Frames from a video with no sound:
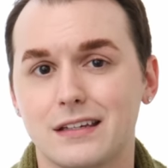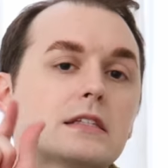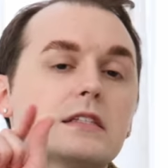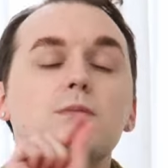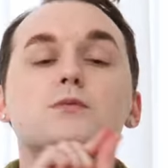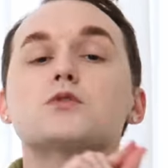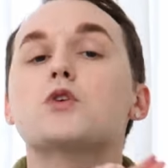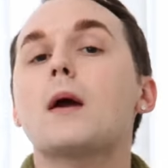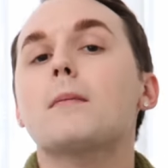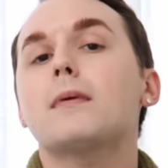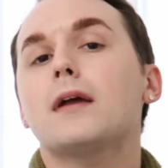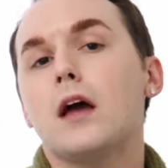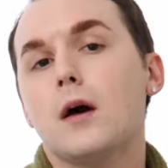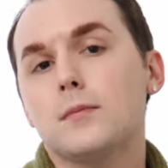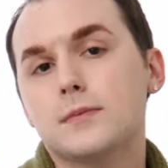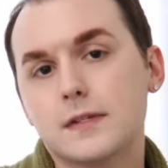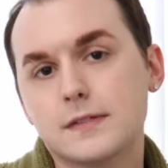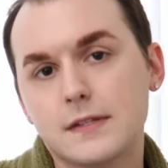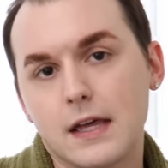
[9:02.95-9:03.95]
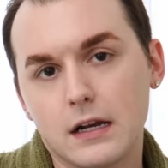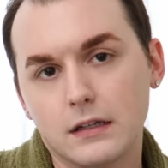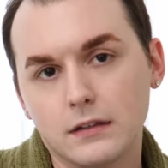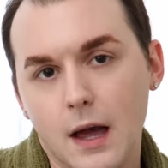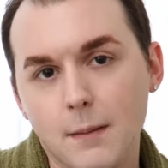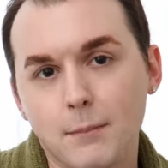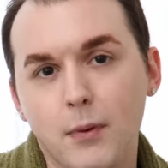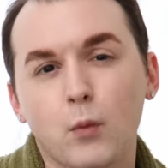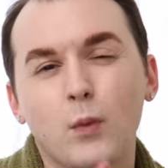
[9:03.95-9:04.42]
Subscribing helps us out a
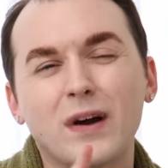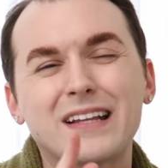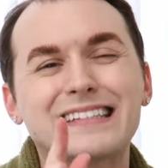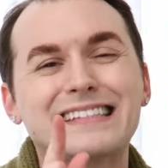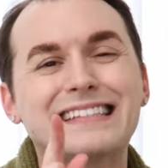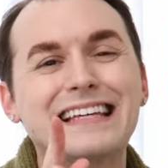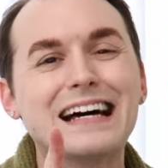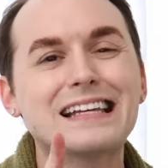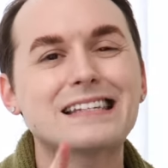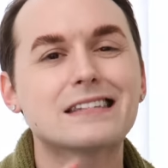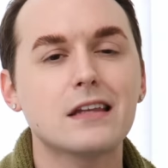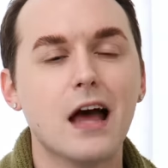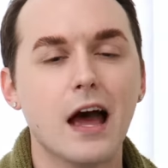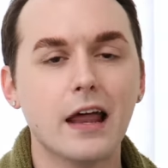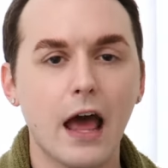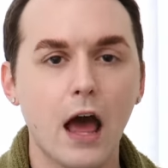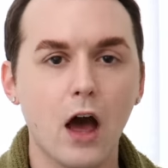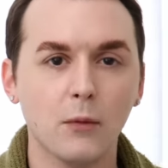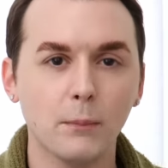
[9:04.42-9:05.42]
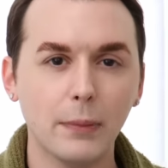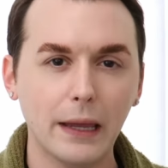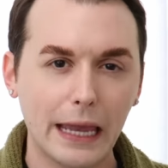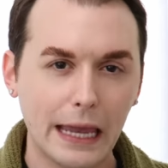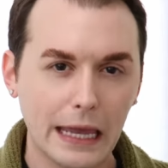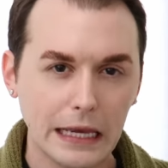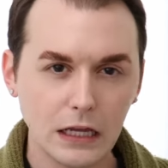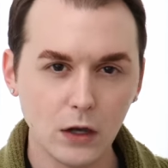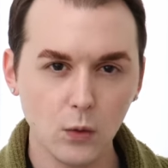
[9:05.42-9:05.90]
lot, but what does not help
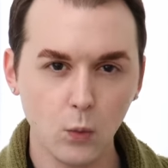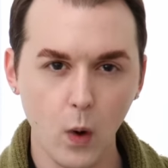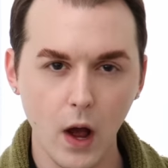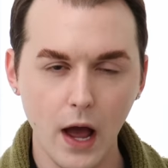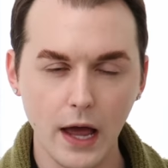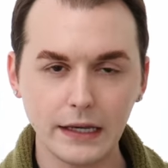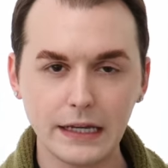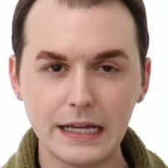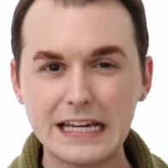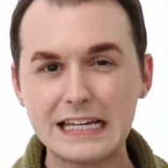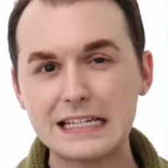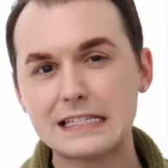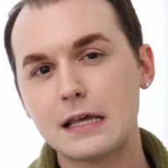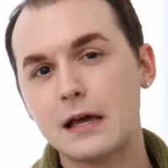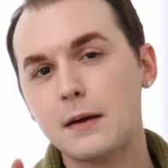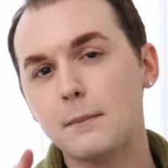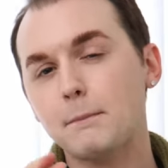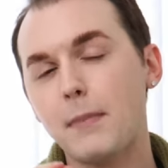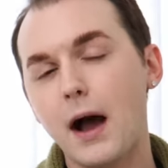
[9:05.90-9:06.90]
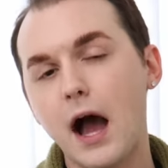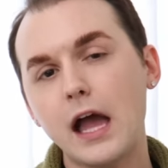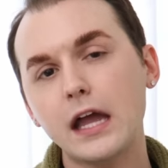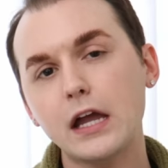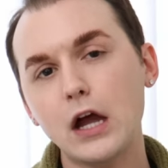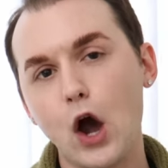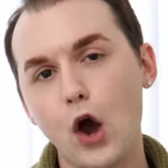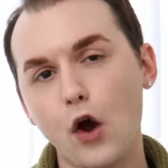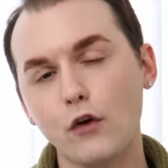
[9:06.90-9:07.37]
anyone is
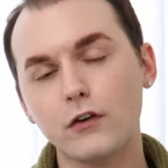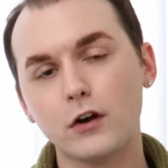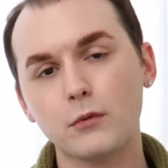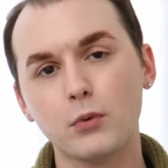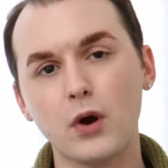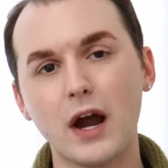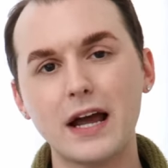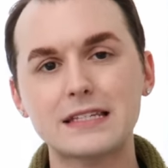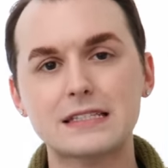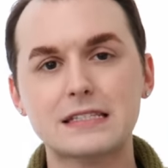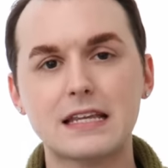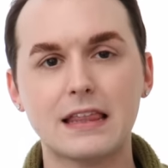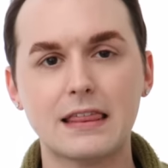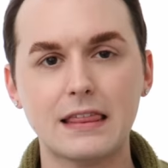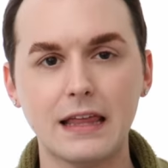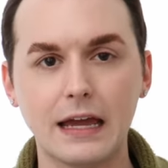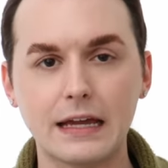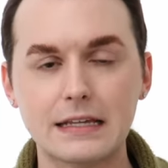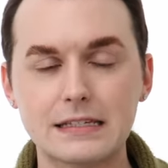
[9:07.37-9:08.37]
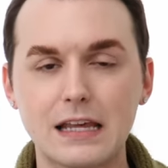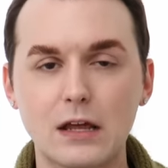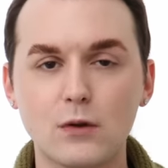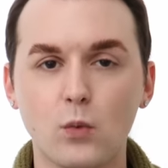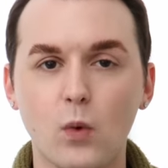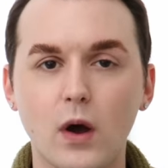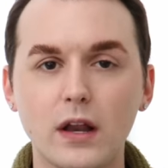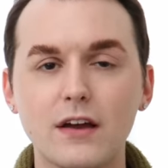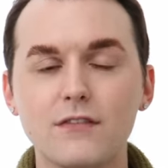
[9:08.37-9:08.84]
buying overpriced things.
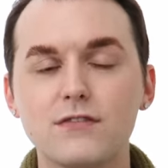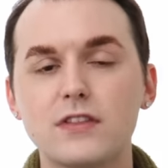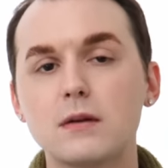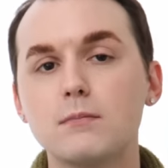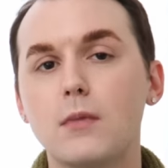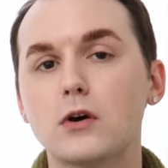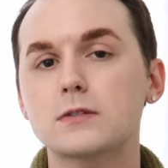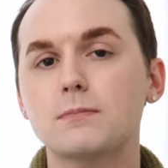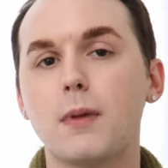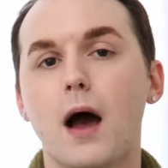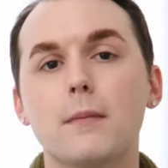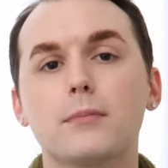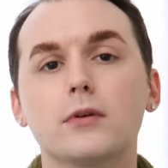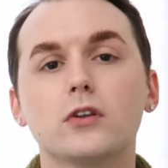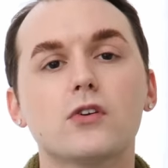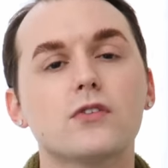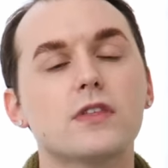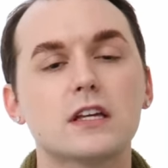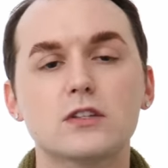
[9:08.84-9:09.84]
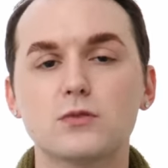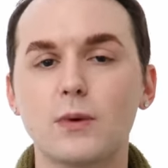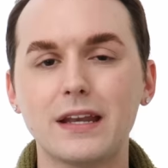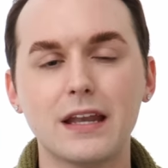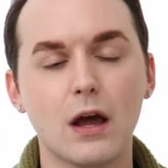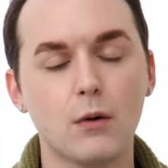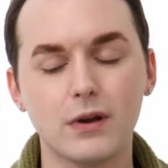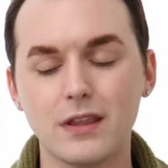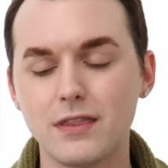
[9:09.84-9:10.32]
And one of the most popular things
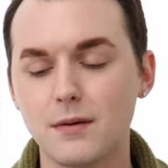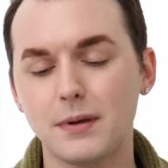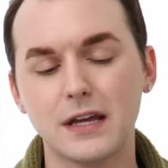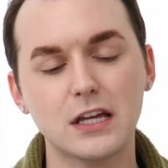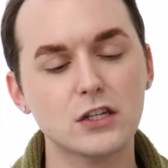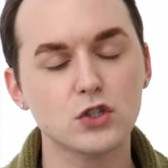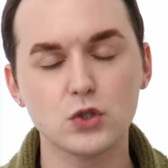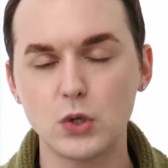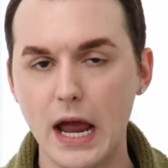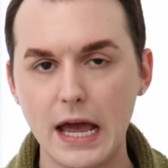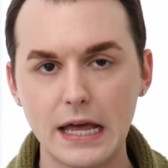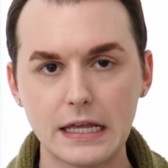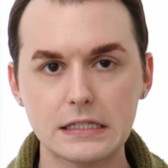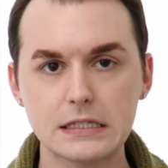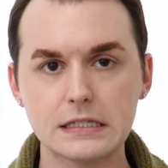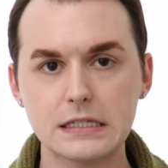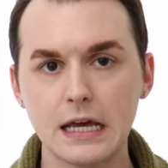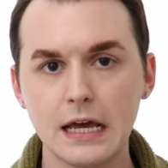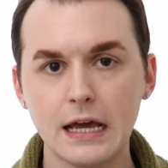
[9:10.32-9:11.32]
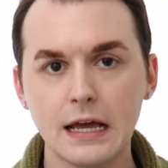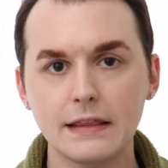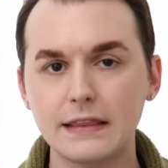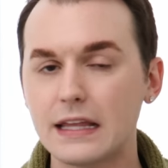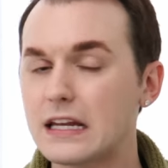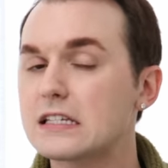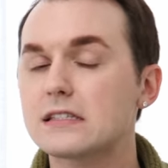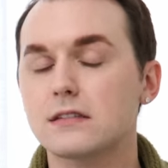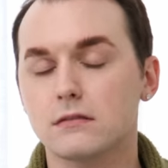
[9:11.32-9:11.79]
right now, one of the biggest trends
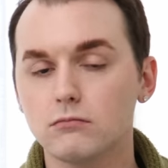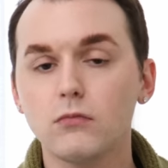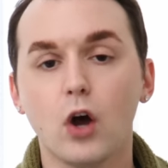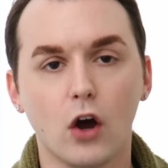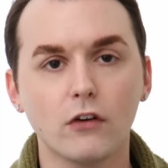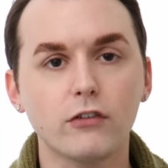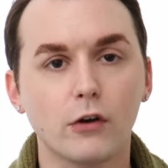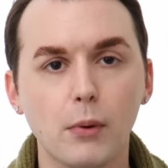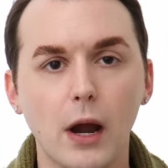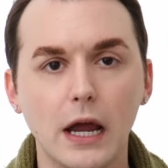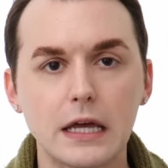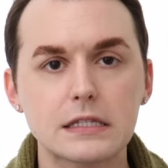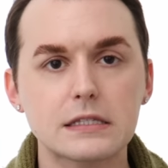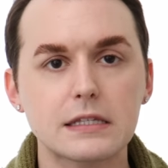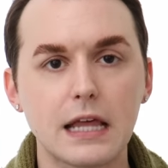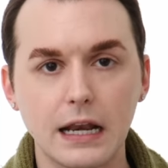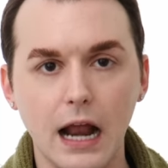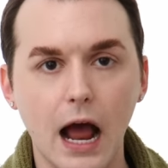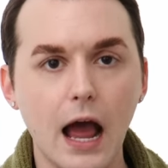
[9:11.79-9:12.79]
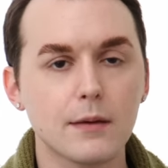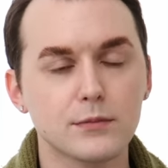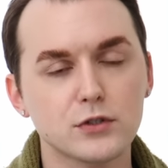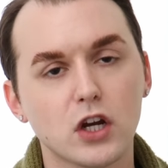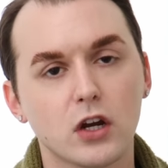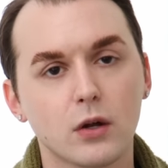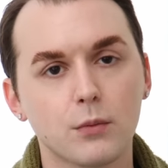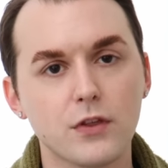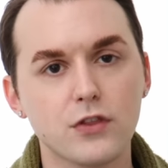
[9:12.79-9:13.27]
that is overpriced that I'm
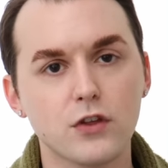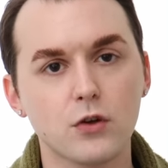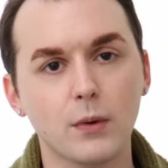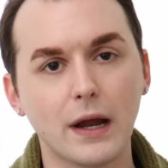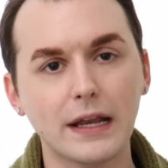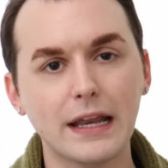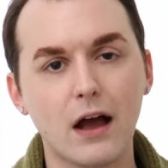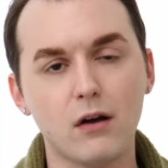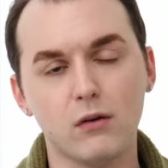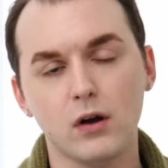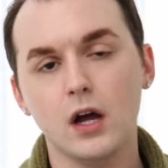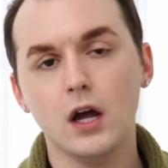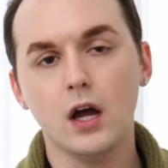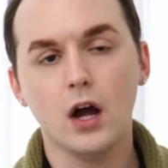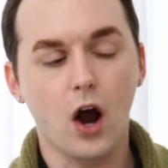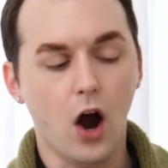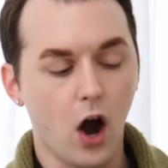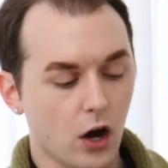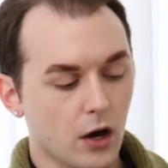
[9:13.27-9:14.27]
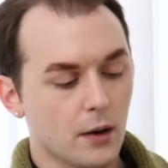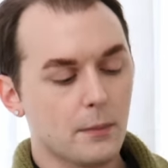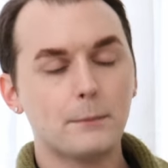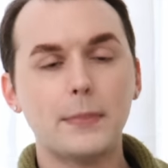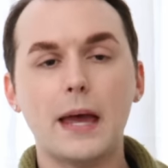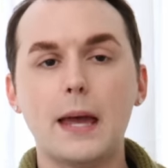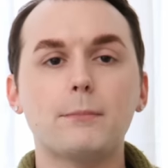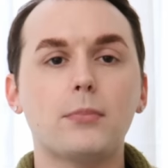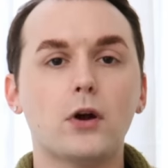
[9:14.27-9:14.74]
sharing with you right now are
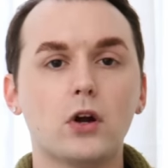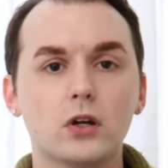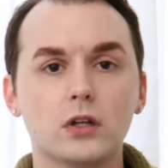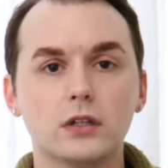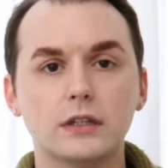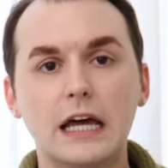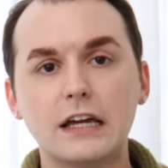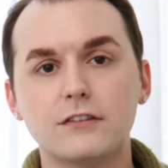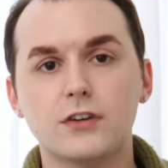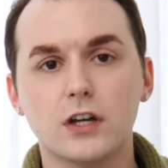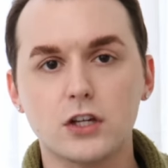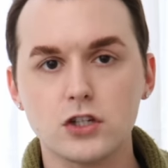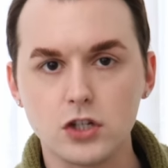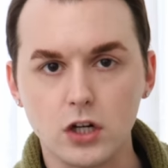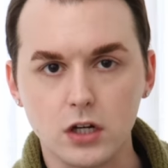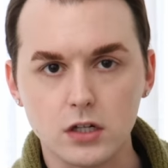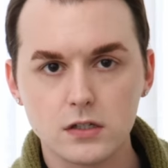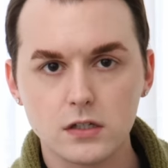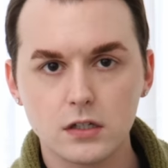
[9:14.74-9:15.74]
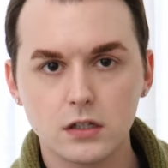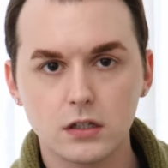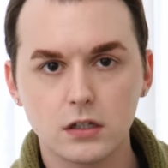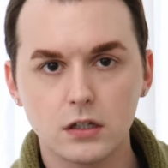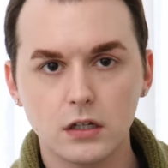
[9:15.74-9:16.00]
paper light fixtures.